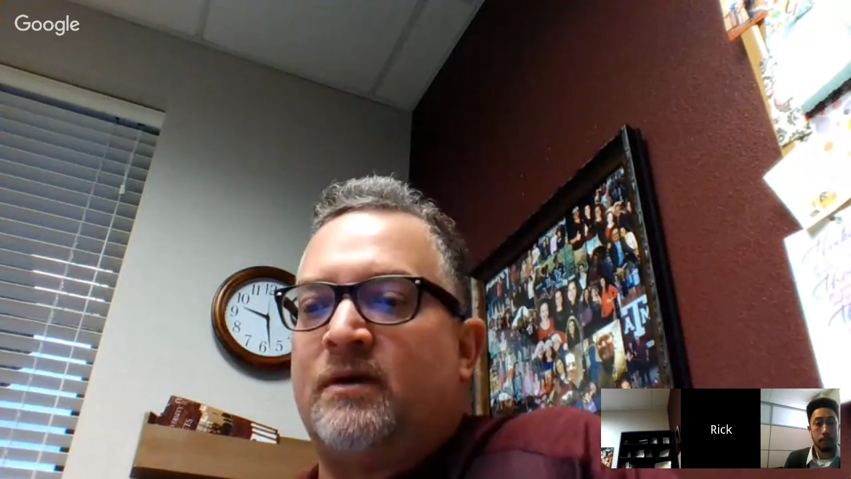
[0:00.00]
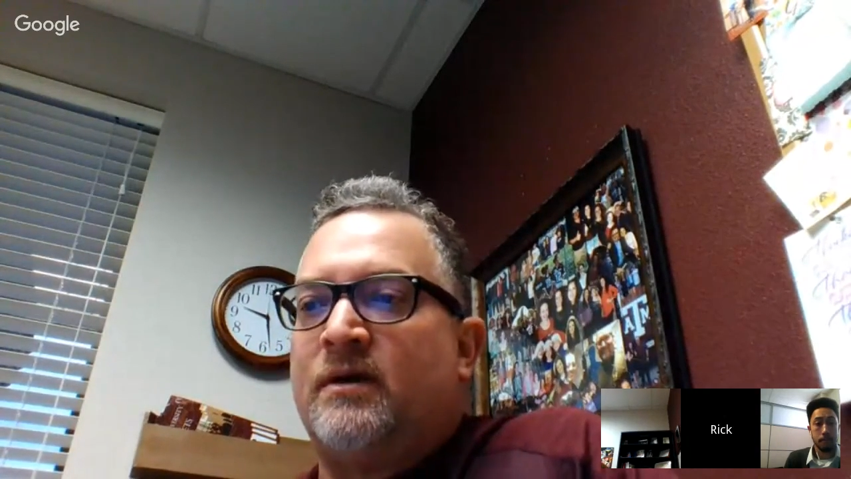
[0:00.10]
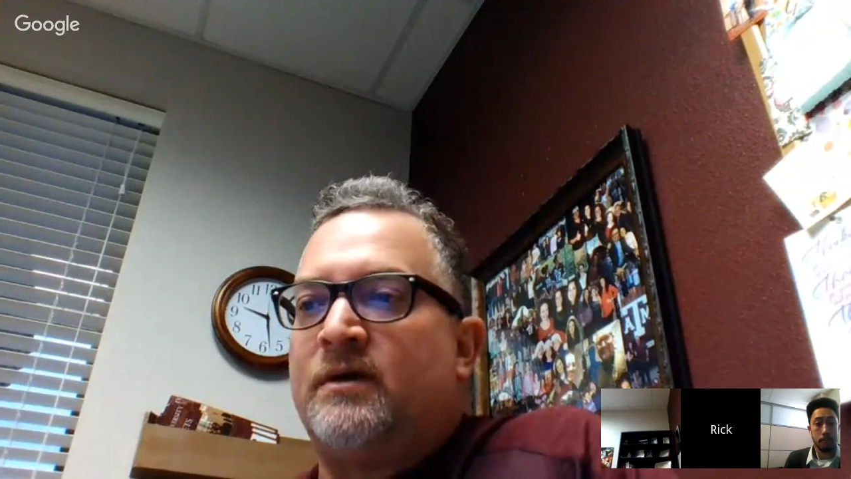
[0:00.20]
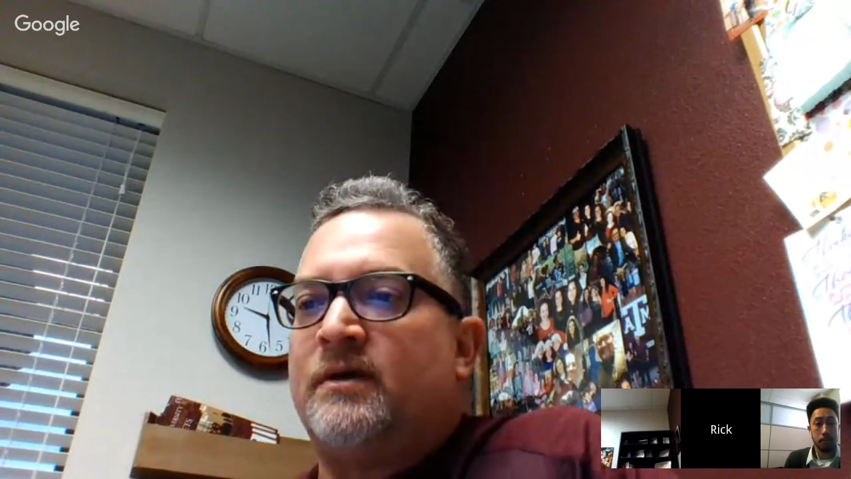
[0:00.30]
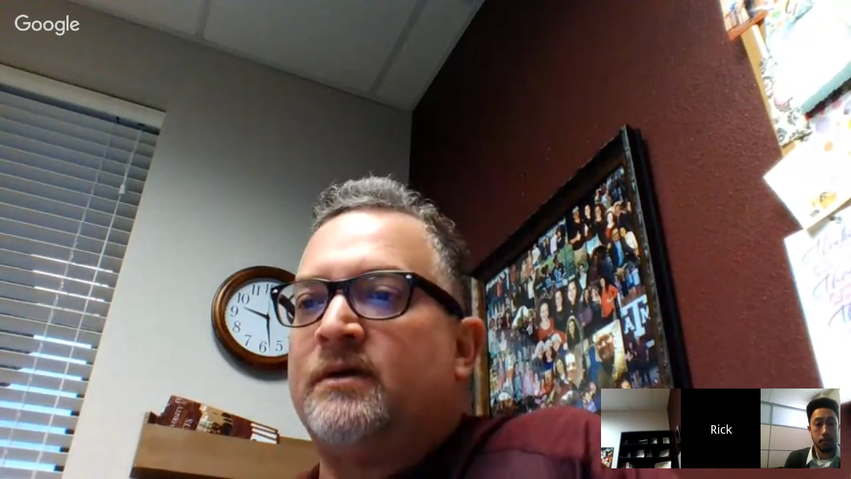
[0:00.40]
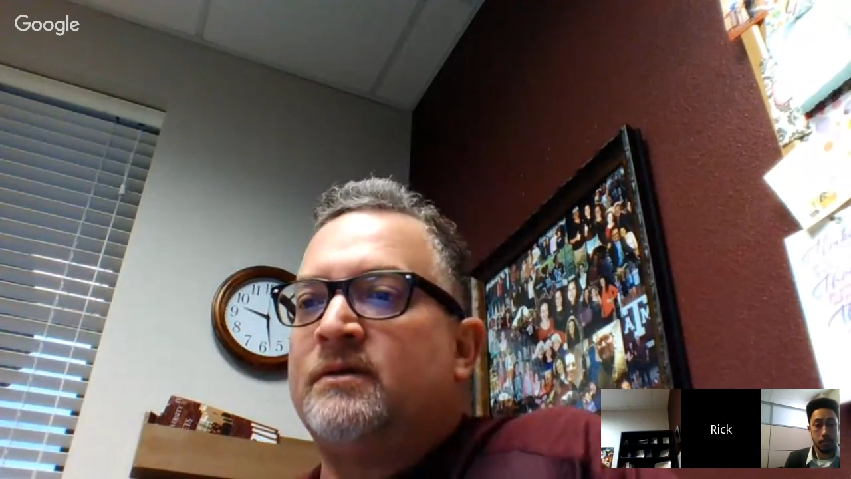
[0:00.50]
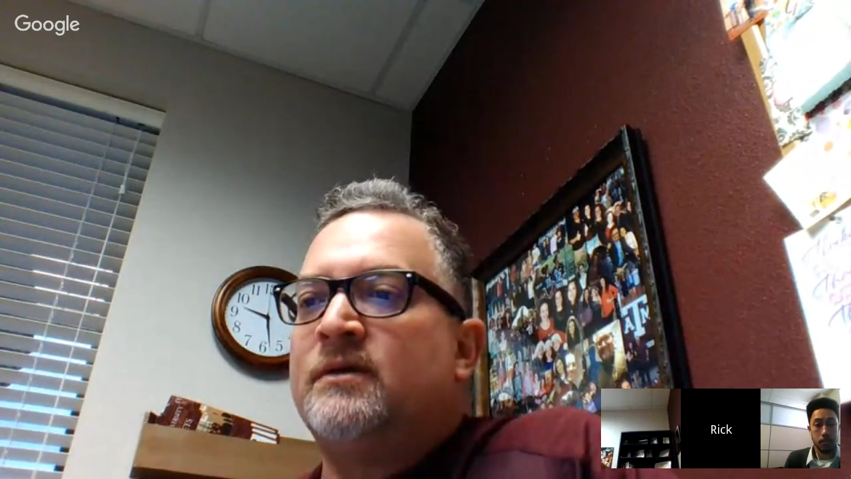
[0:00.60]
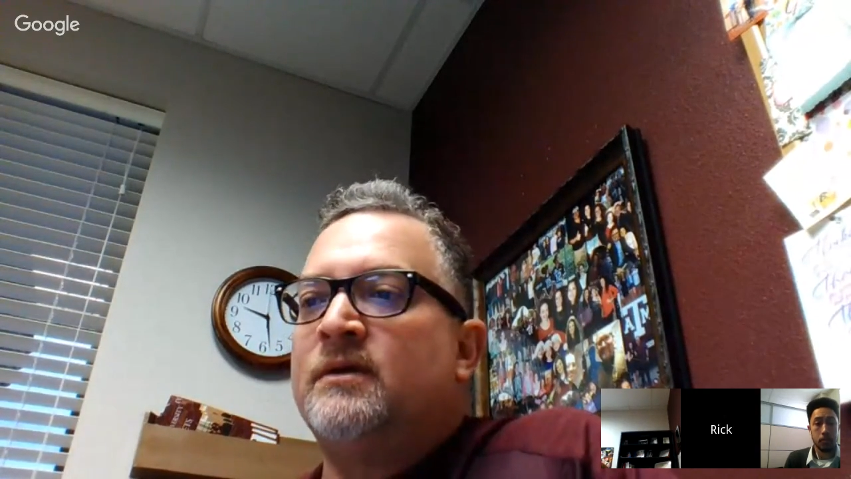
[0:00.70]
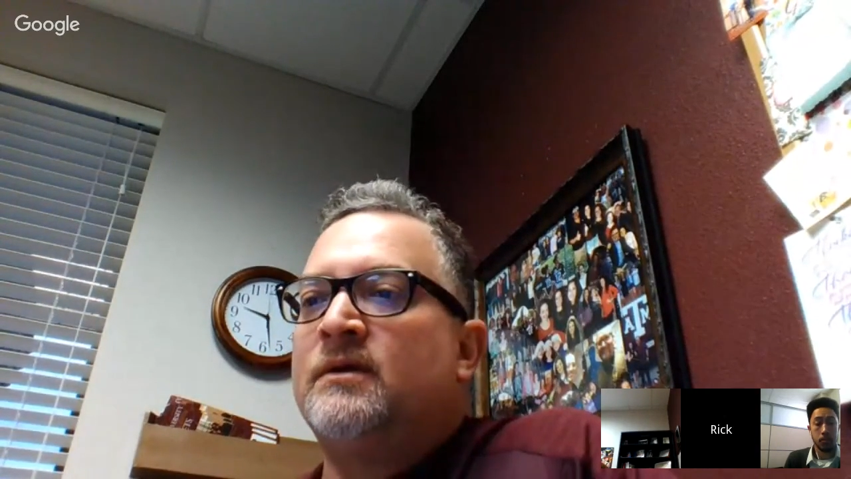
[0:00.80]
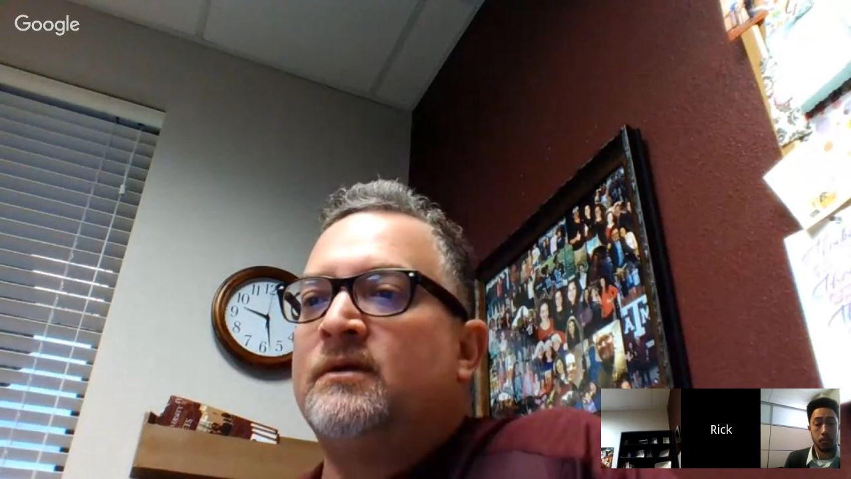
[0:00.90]
on
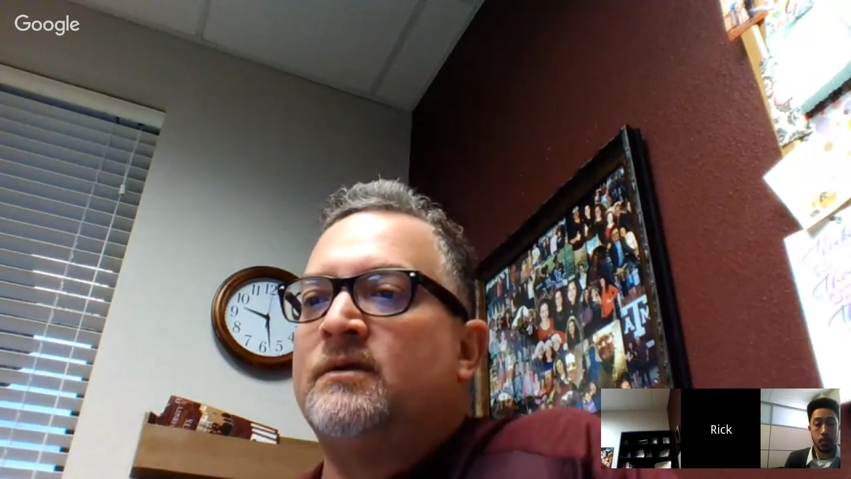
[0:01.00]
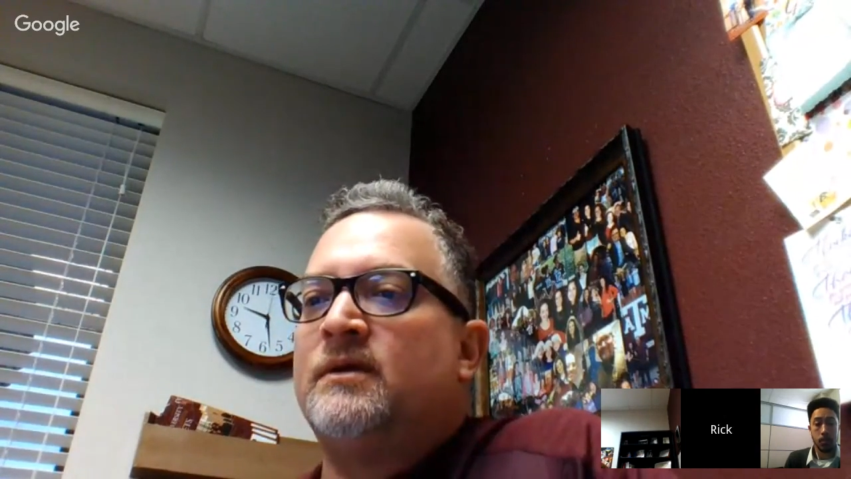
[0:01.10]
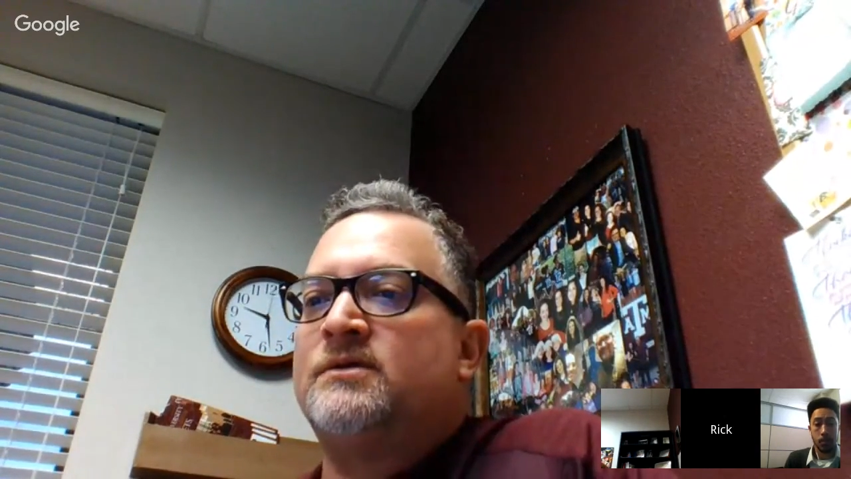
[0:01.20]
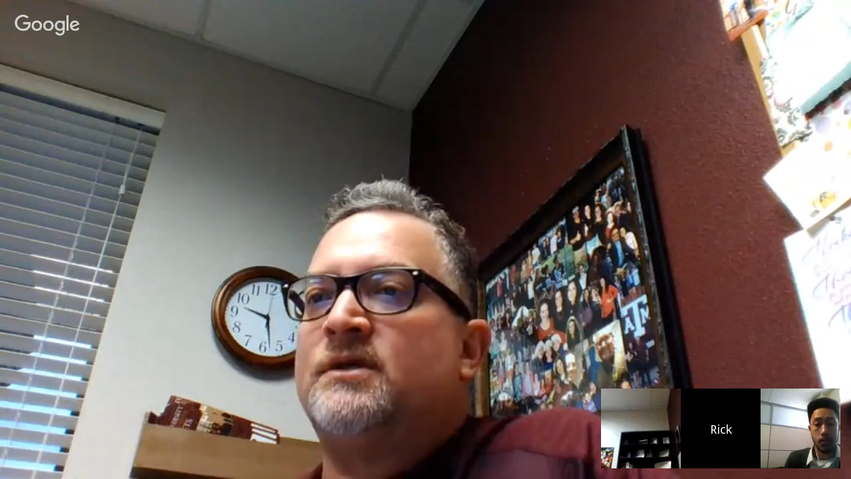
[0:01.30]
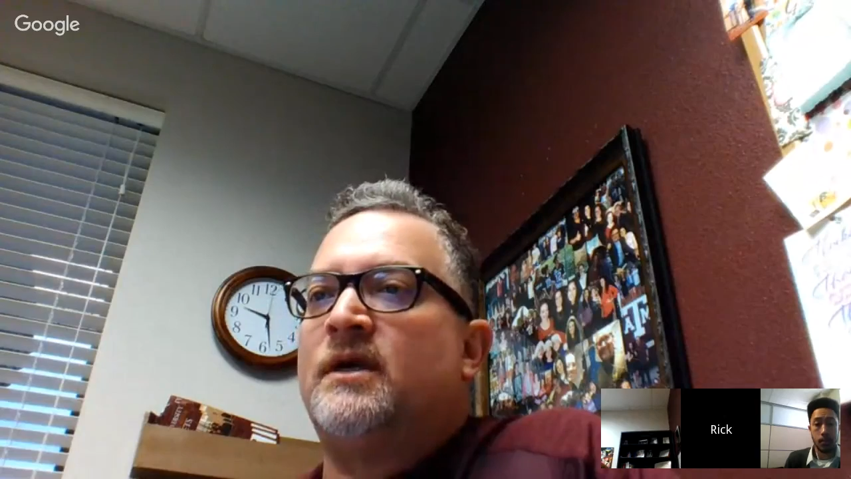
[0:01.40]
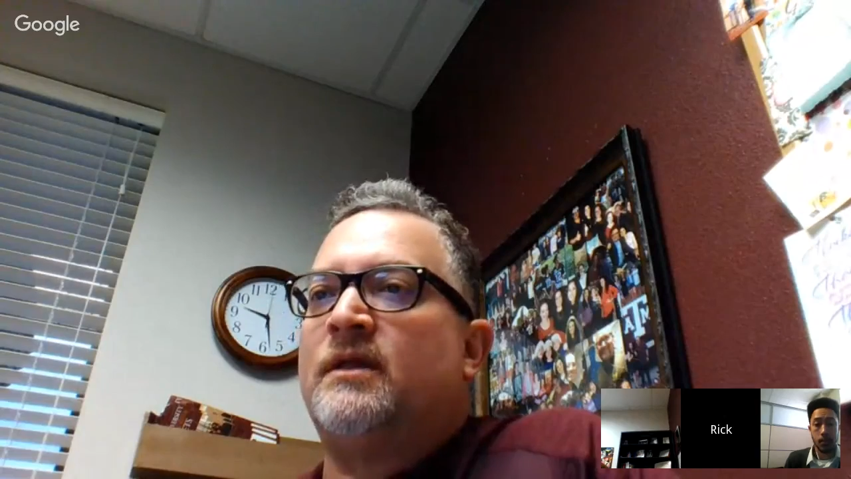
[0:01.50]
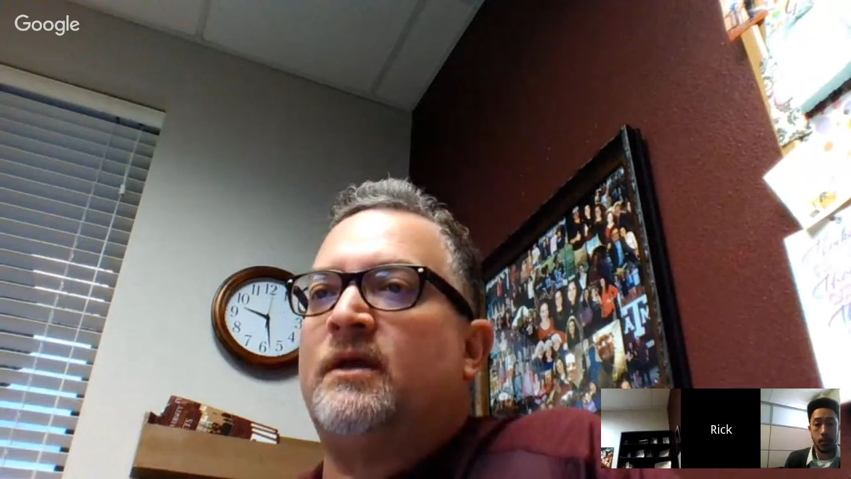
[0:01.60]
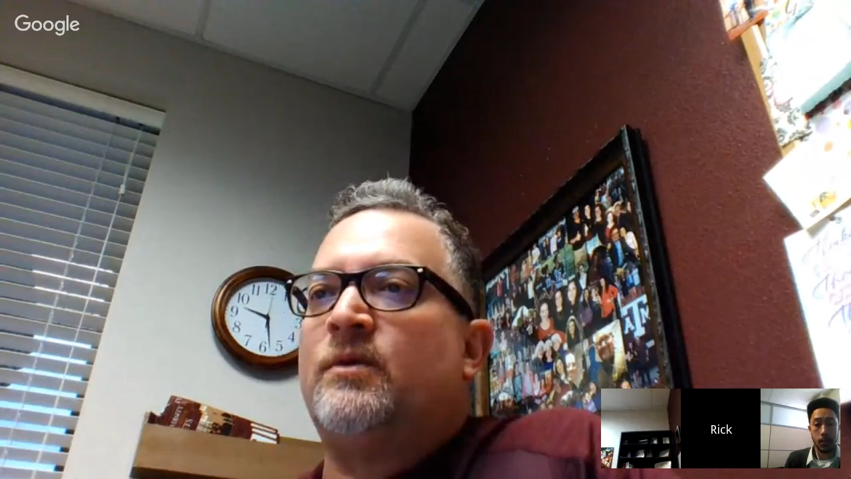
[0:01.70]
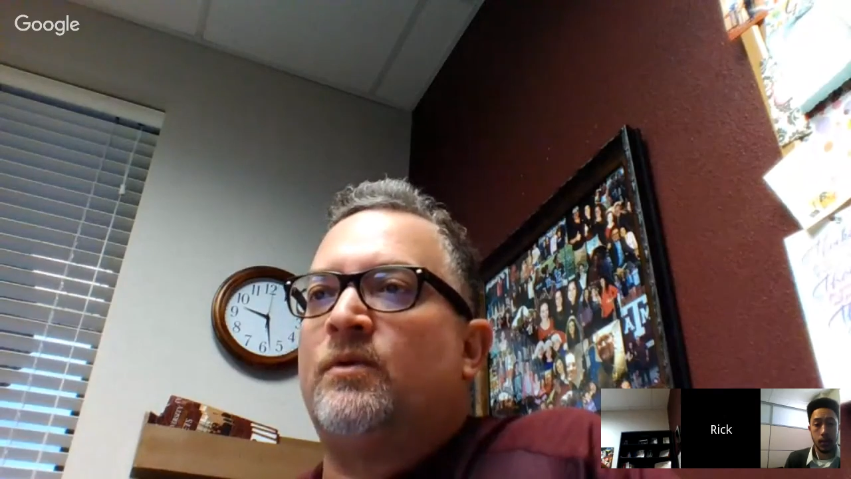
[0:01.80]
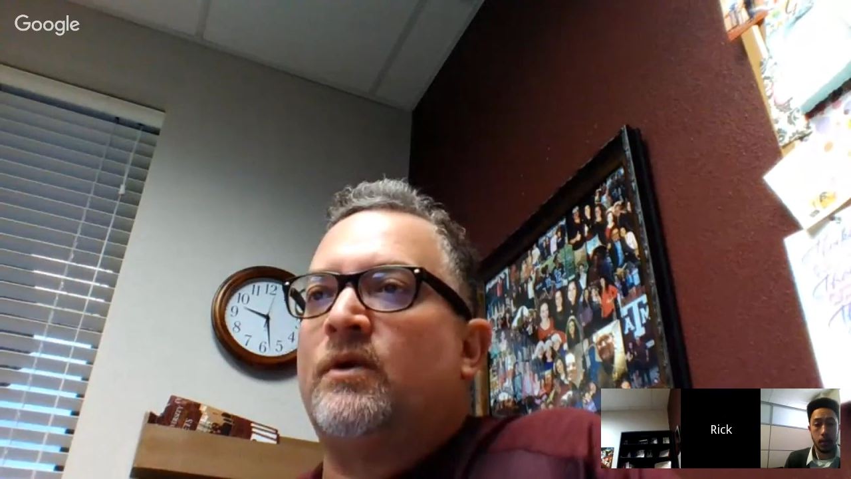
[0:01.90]
and see how
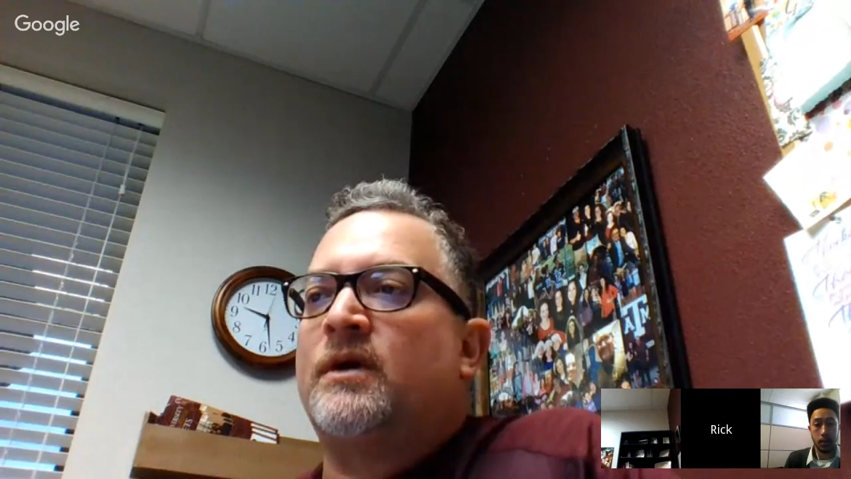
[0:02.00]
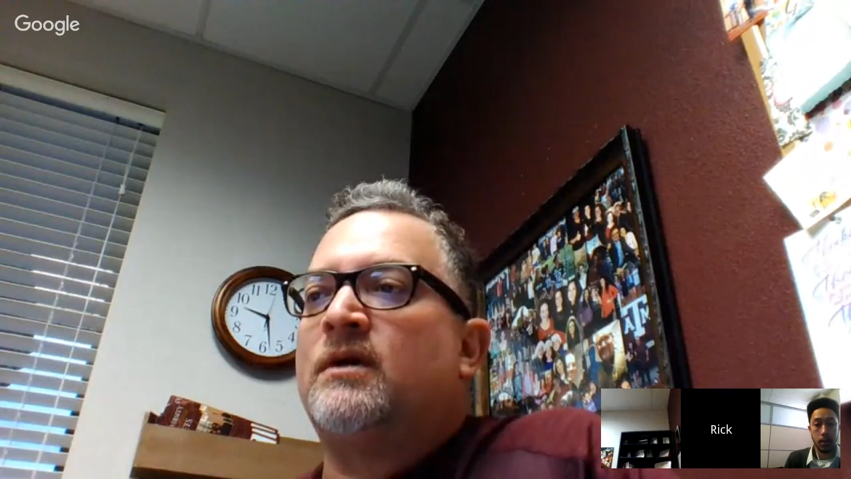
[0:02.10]
that would work.